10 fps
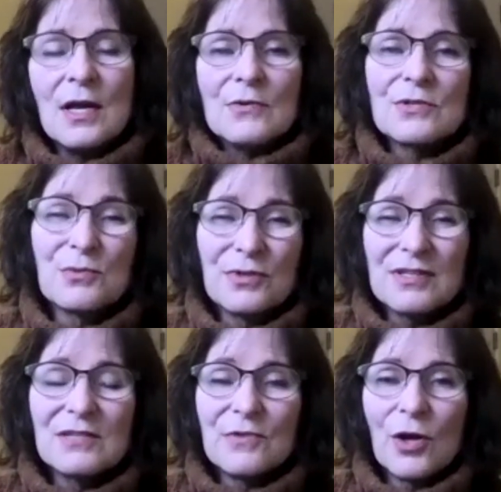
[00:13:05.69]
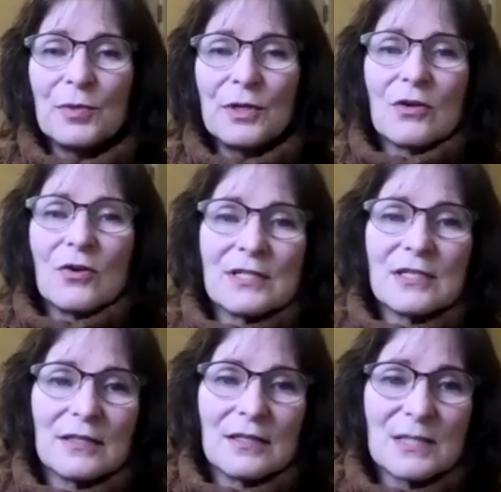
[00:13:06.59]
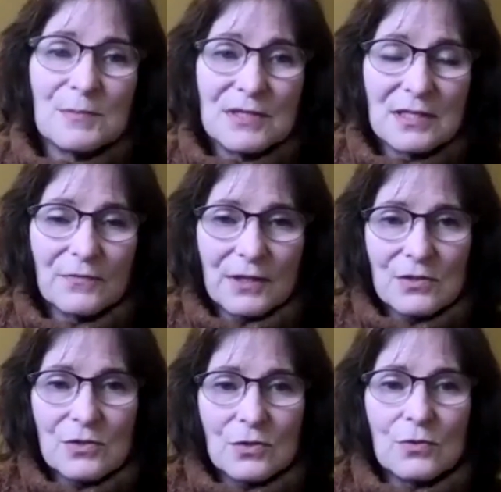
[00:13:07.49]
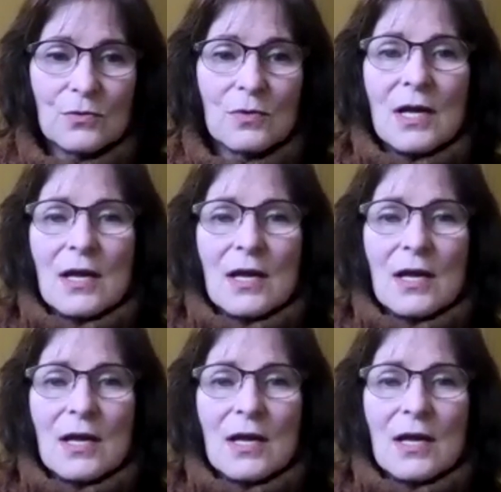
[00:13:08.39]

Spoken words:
So it's really developing content that's specific to